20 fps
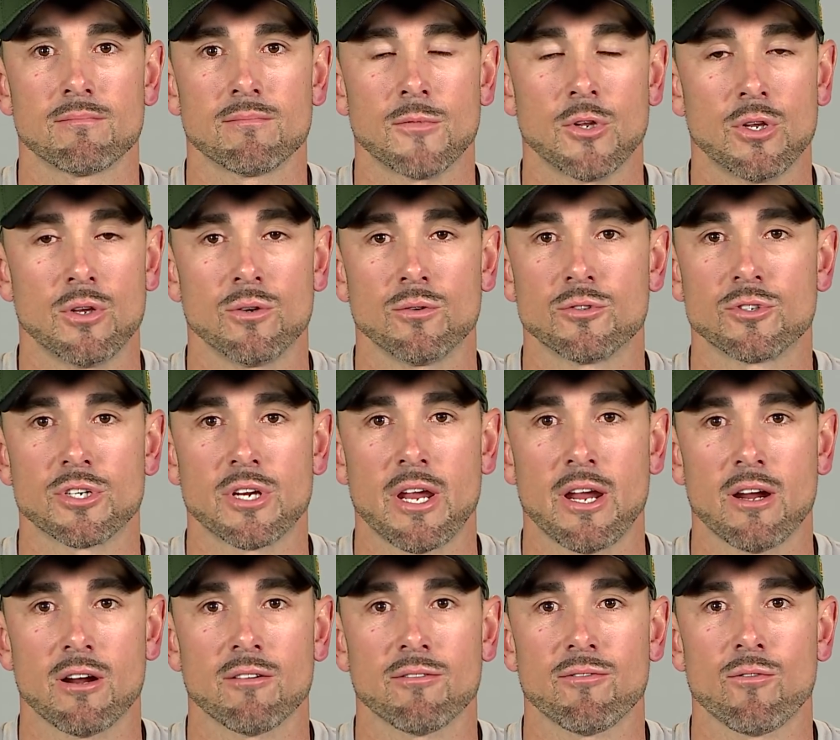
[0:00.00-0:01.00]
huge
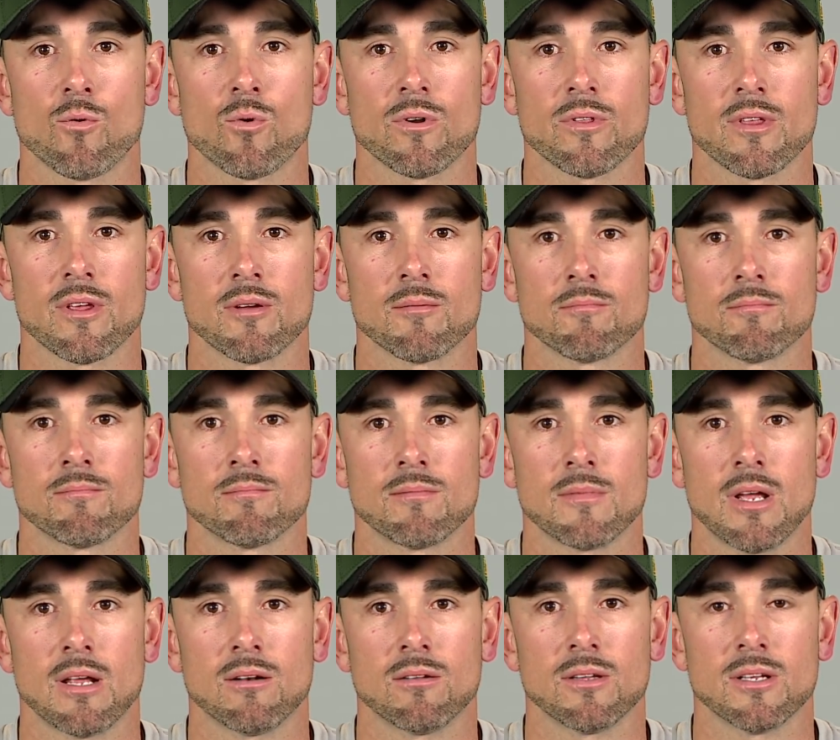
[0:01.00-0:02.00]
care for them,
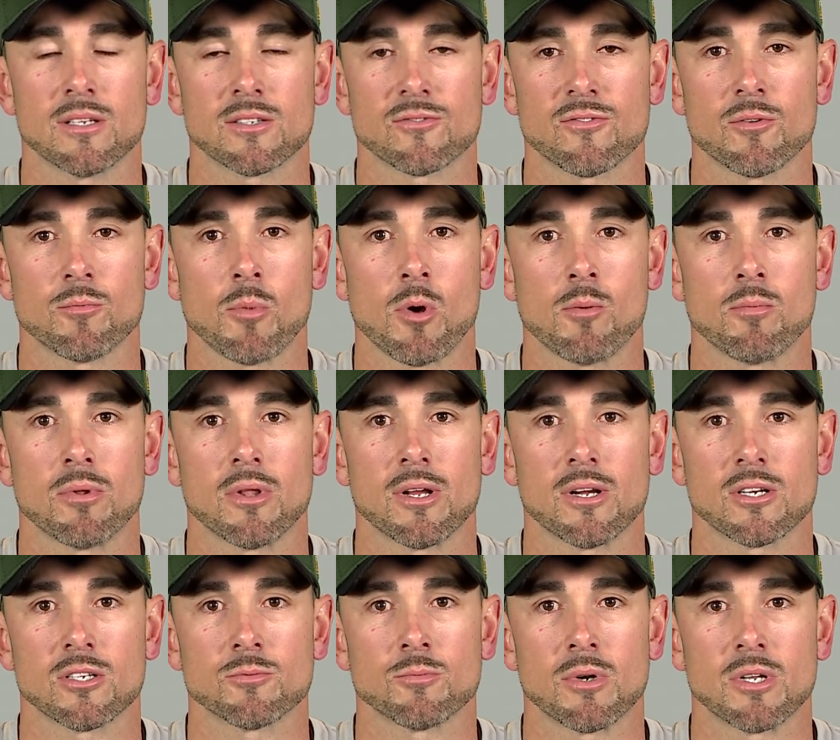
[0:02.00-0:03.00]
not only as football
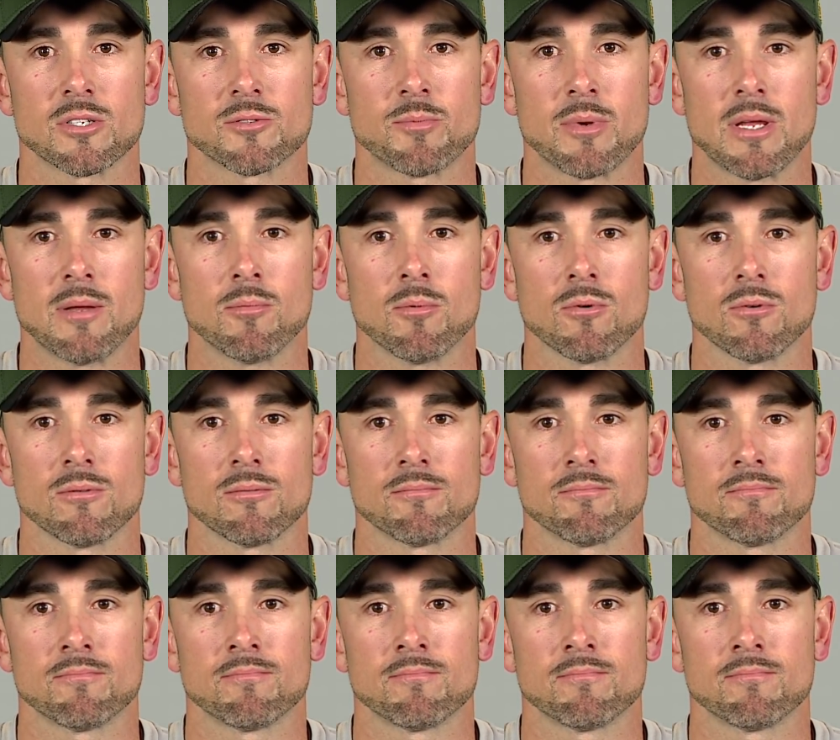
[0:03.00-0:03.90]
players but as people.